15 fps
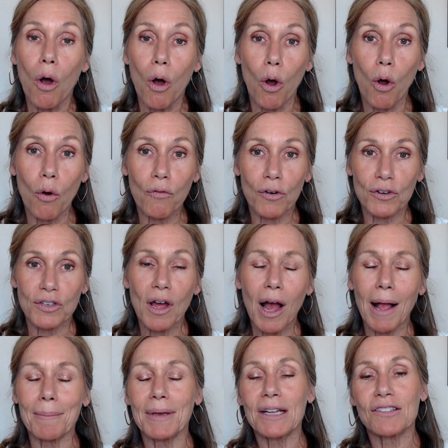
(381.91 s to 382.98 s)
over
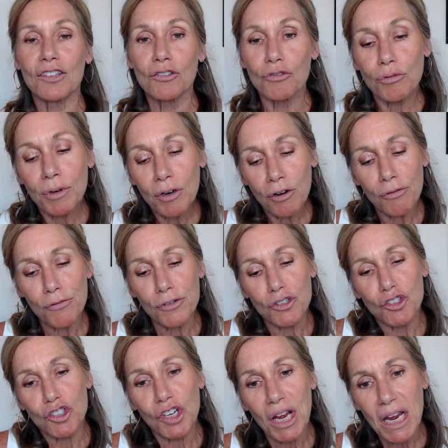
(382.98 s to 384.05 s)
time. It's a trigger for
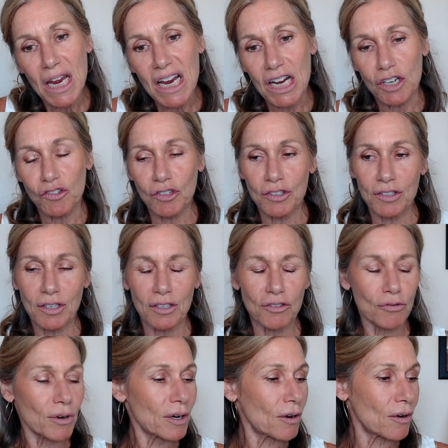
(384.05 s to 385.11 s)
change. It's a
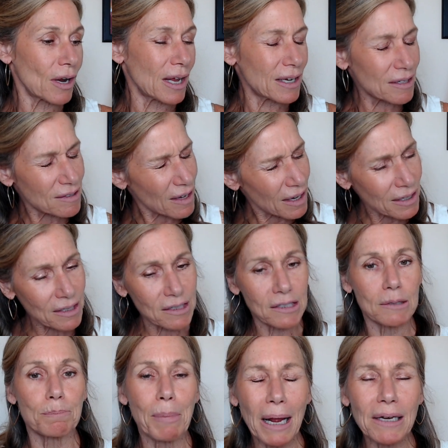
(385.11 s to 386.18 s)
trigger, and it's
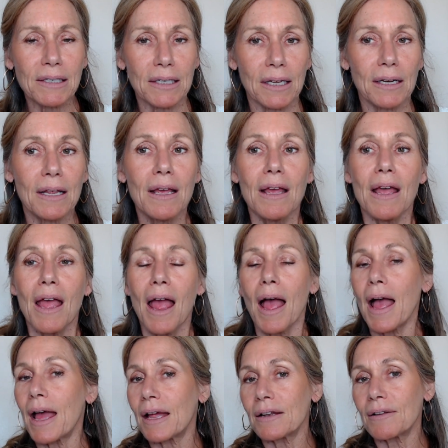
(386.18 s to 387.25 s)
unexpected,
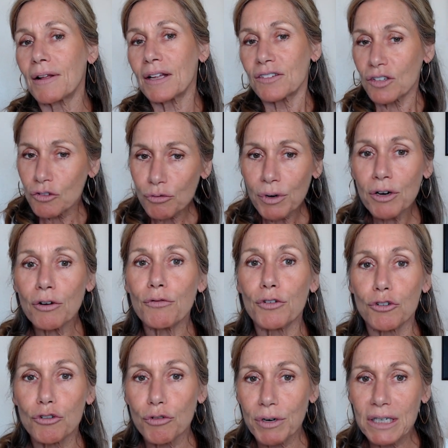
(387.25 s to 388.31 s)
and it's a trigger for
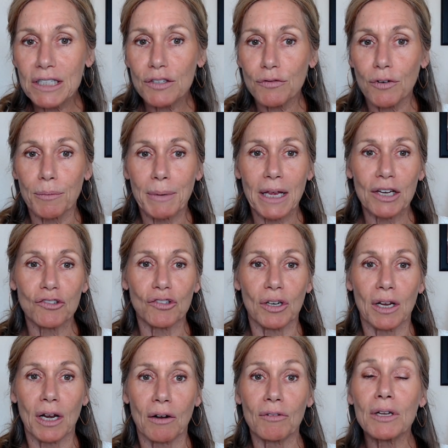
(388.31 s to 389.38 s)
transformation.
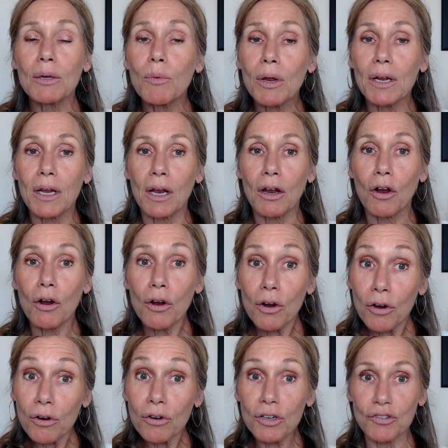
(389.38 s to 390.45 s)
And I really want to
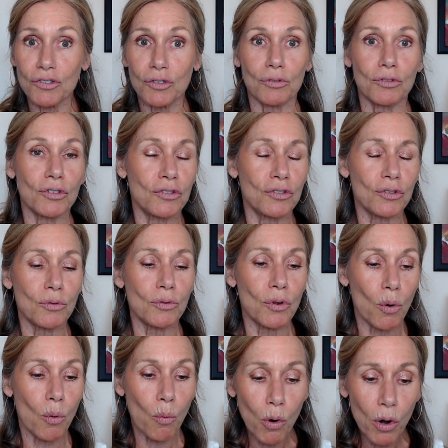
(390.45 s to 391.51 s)
encourage you to do
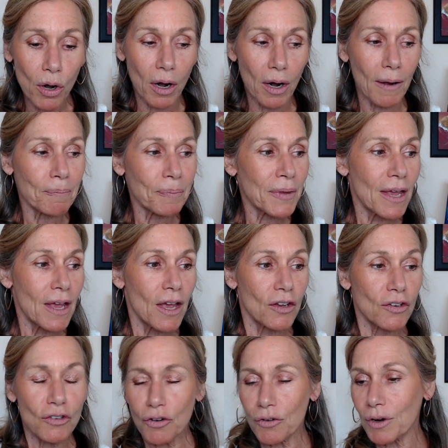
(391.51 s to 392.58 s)
your work
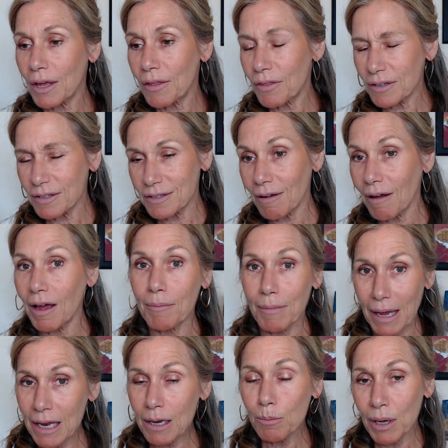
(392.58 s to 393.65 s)
during this time
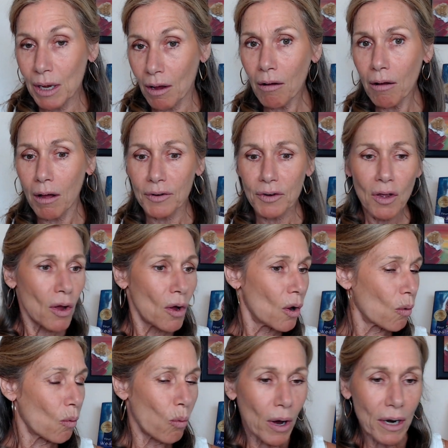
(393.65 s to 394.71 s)
and beyond.
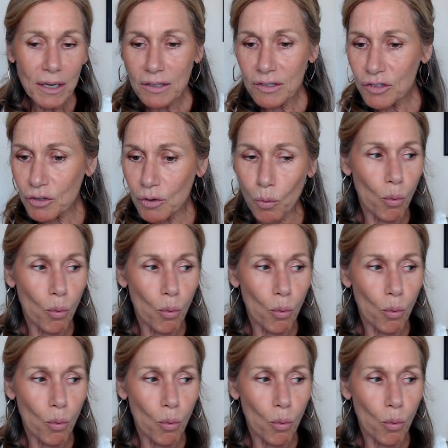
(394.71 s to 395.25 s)
What is